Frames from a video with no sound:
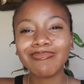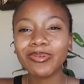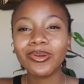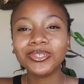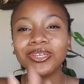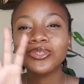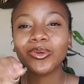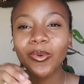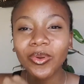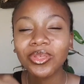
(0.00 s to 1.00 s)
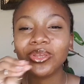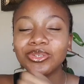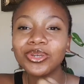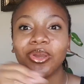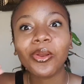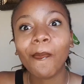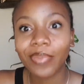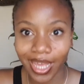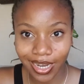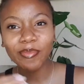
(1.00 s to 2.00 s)
People are always gonna talk whether you do good or
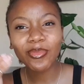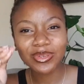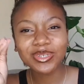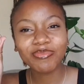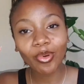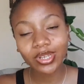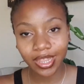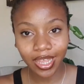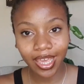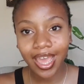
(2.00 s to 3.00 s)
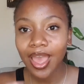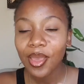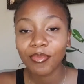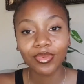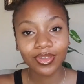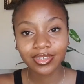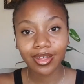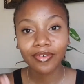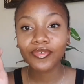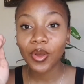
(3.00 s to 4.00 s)
bad. The most important thing, be
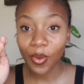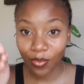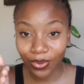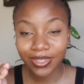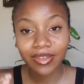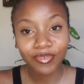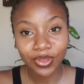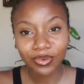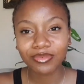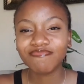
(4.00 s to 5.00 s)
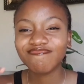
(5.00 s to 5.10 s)
yourself. Post that video.